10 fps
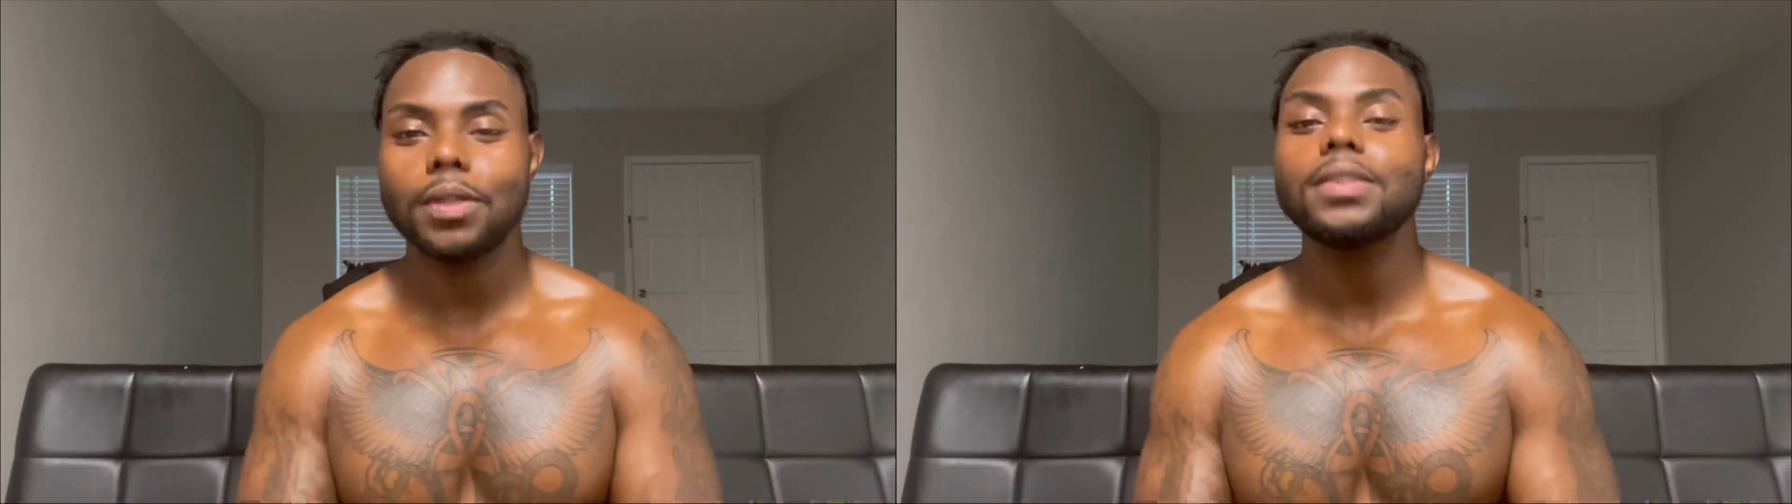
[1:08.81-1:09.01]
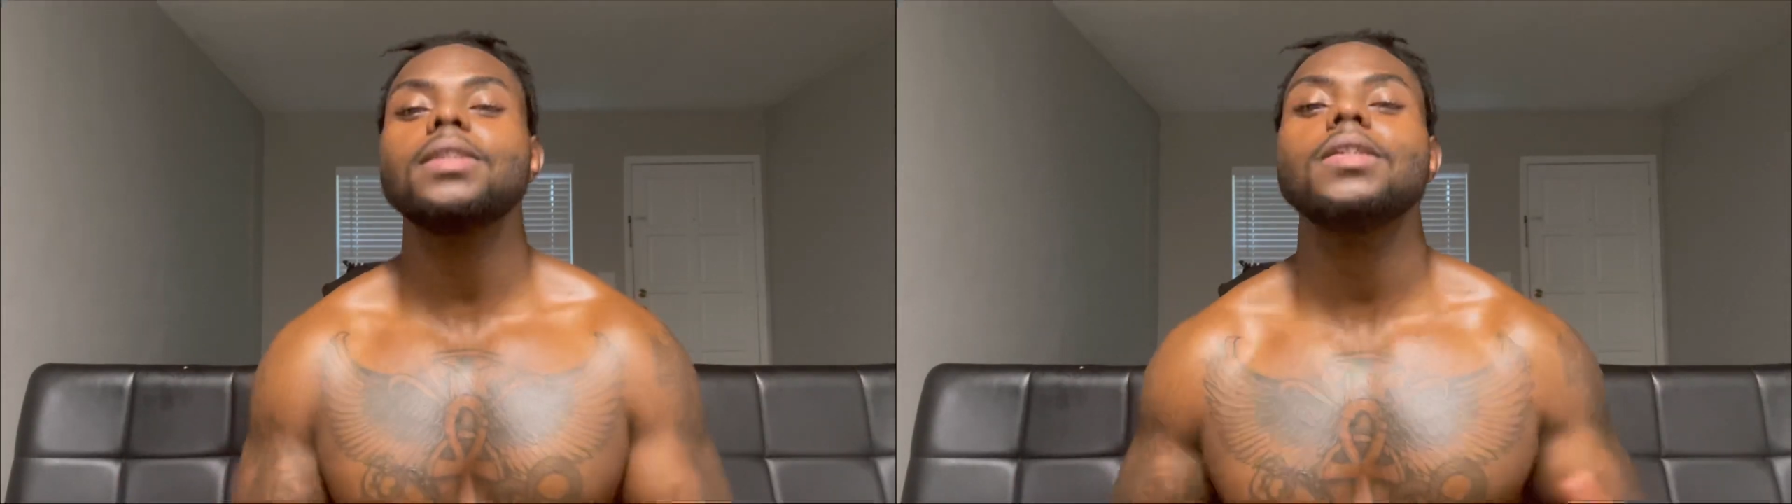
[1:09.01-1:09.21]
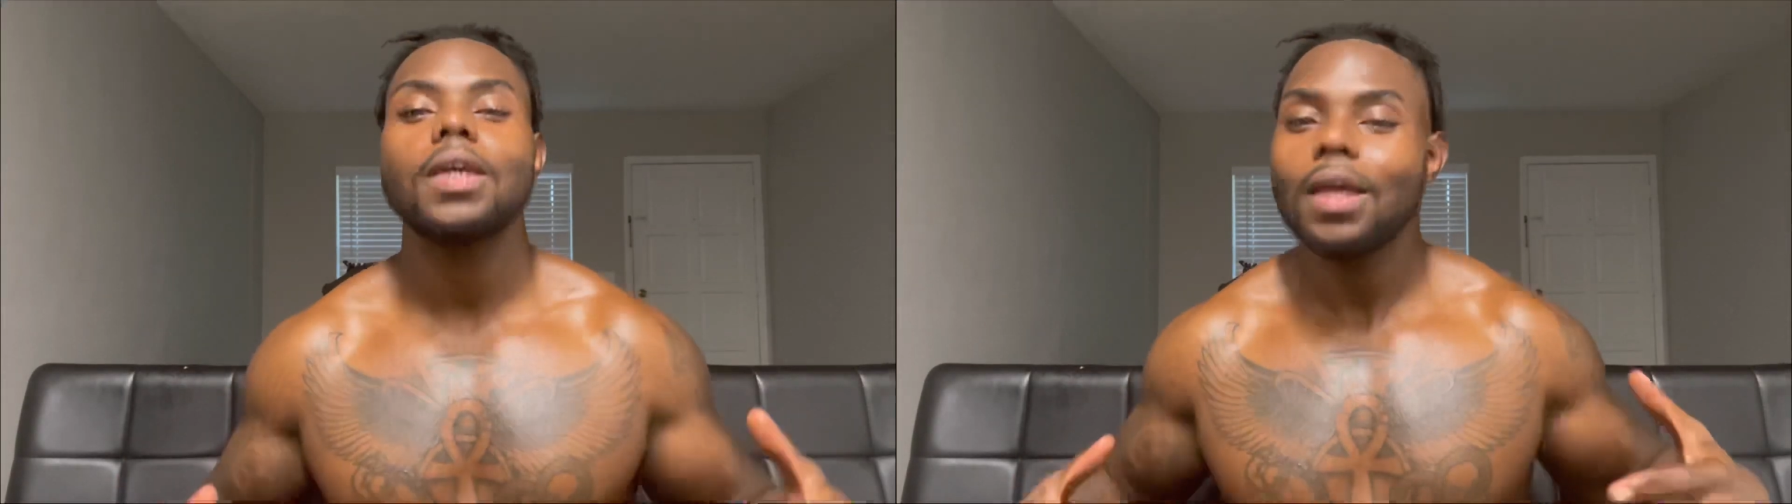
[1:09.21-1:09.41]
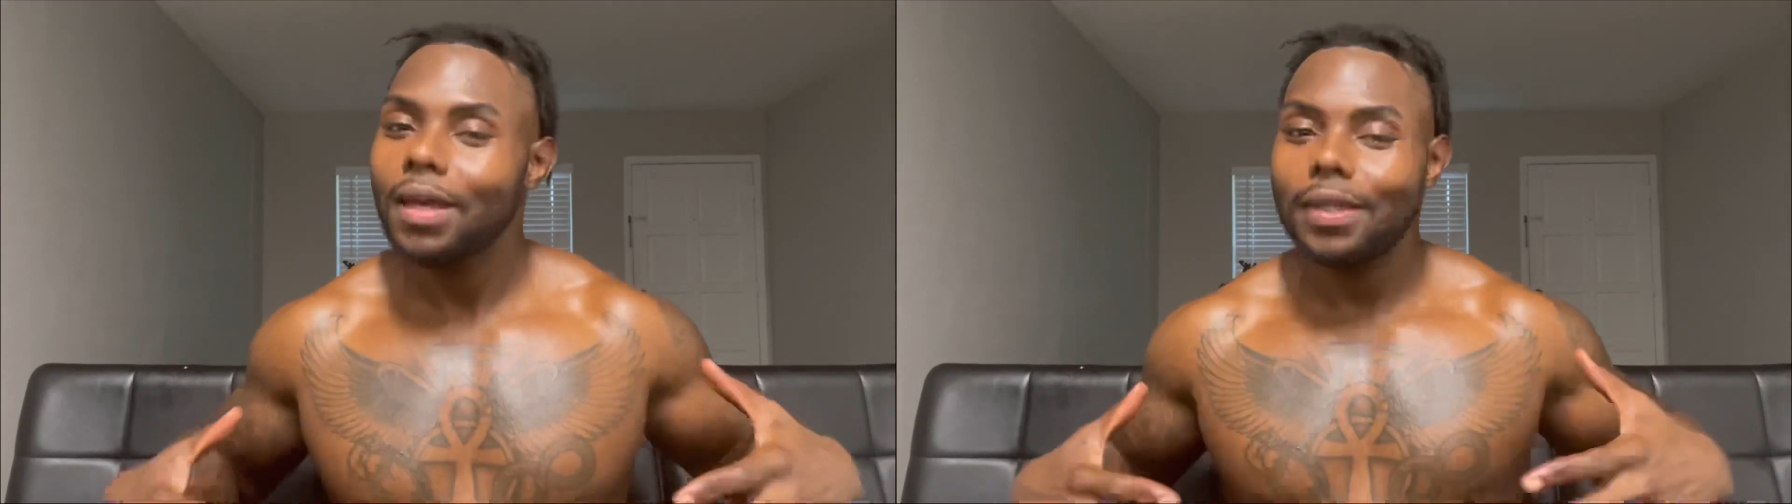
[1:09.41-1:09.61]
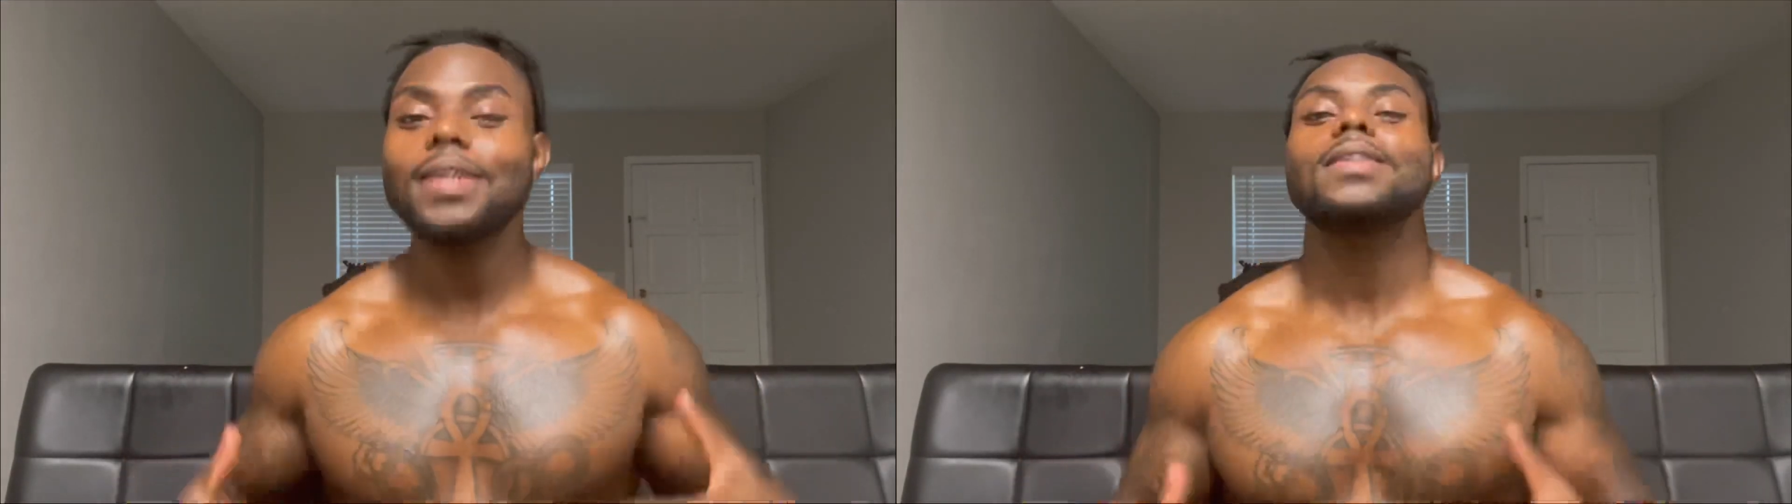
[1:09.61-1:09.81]
They see
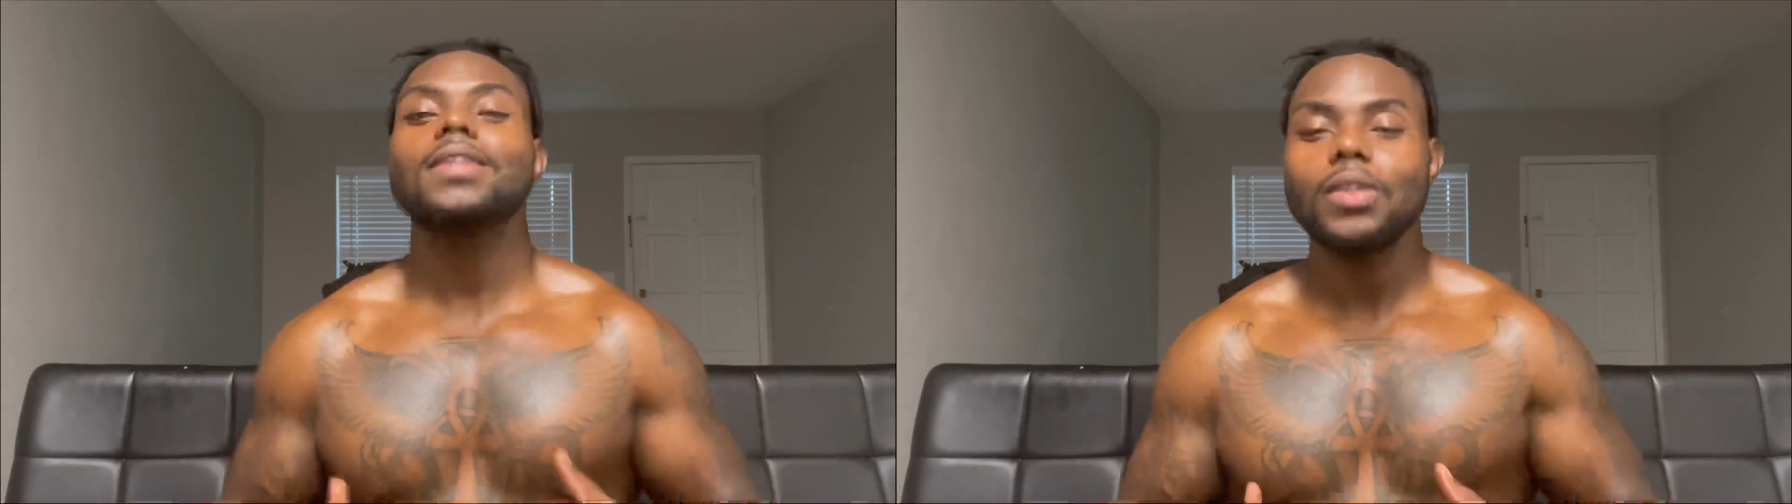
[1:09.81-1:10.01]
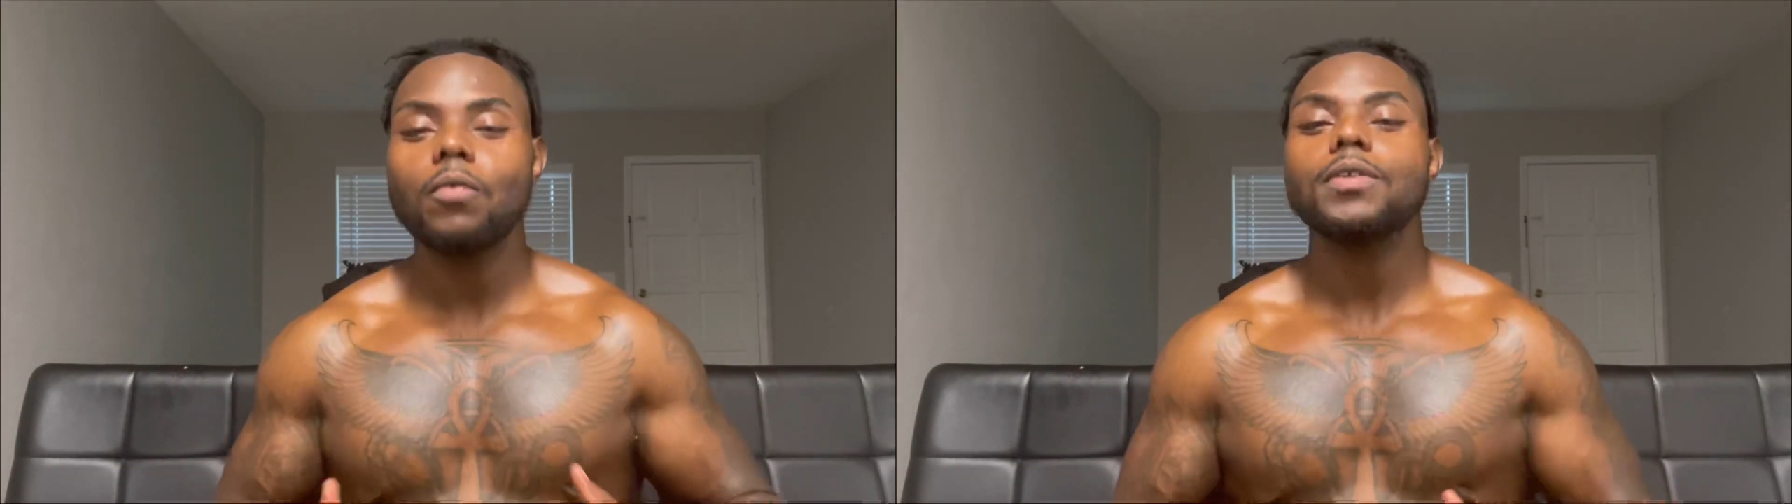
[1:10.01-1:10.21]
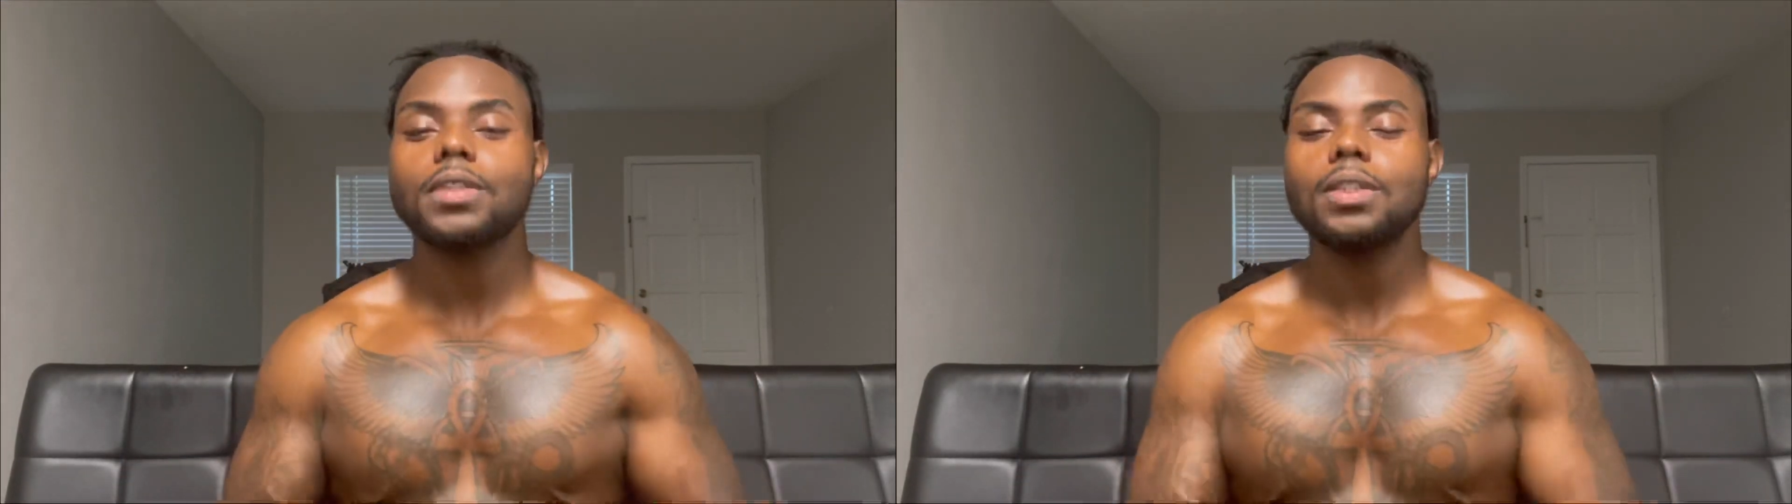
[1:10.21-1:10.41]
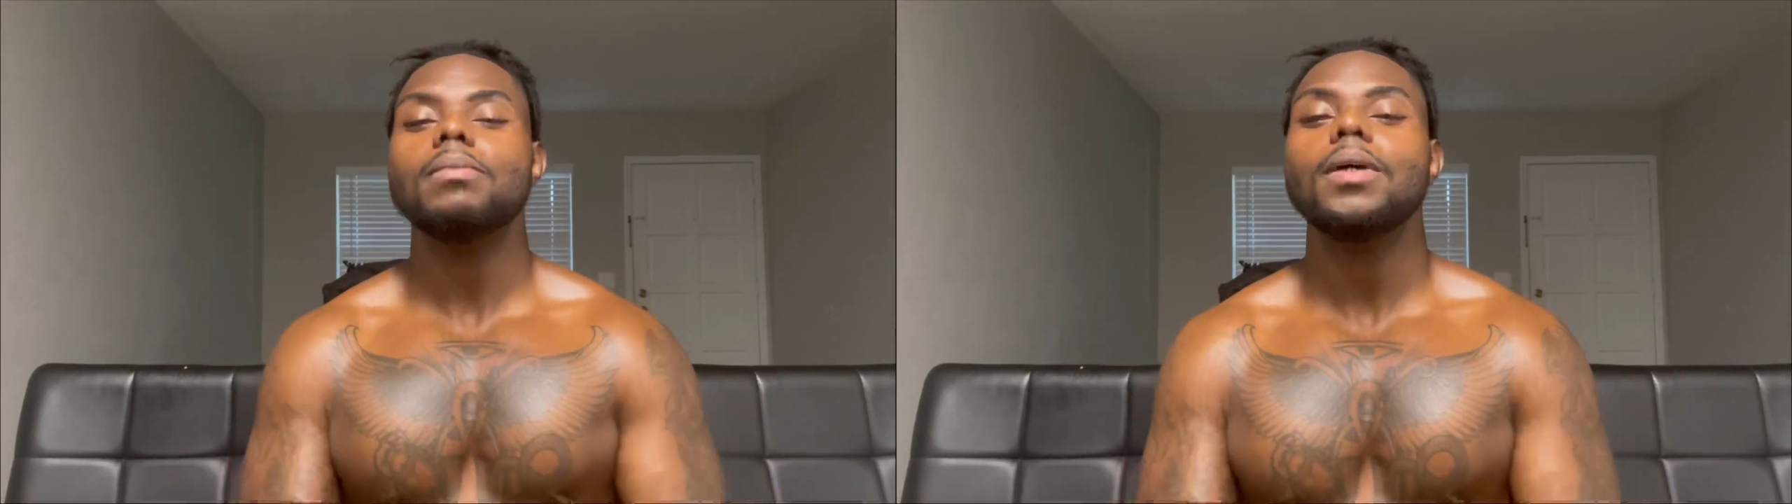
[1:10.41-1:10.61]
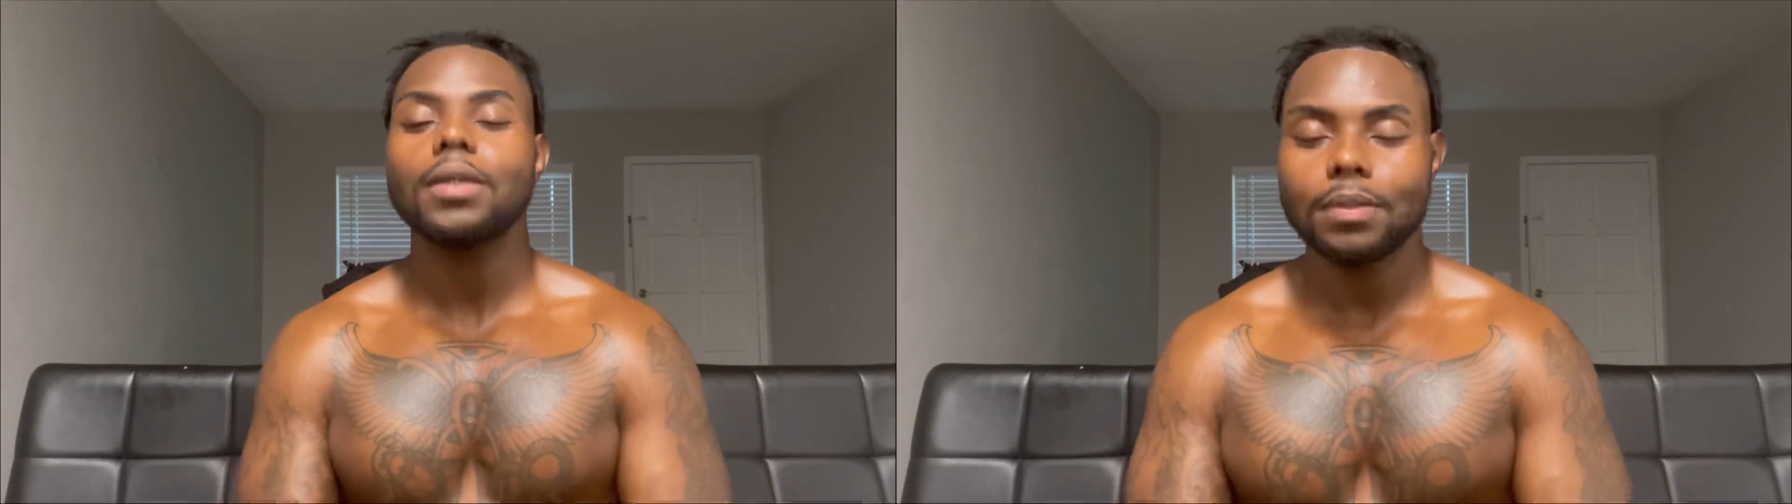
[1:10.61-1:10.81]
they see your
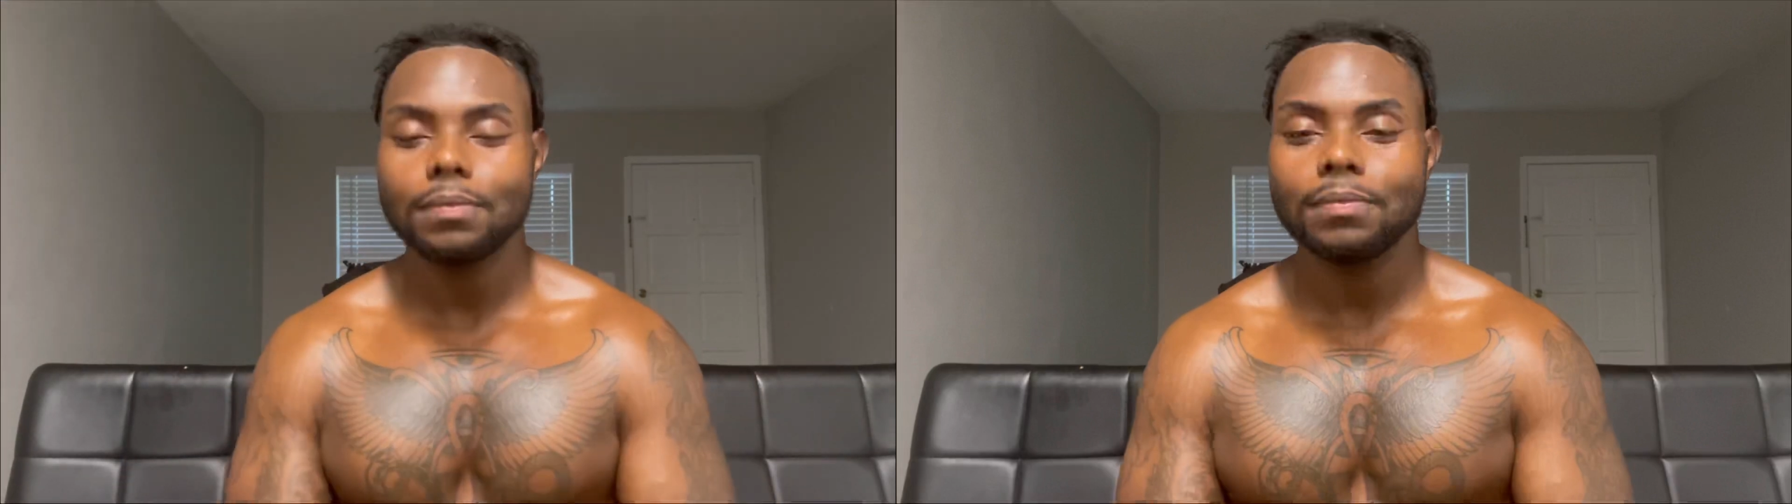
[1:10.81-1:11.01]
physique, man.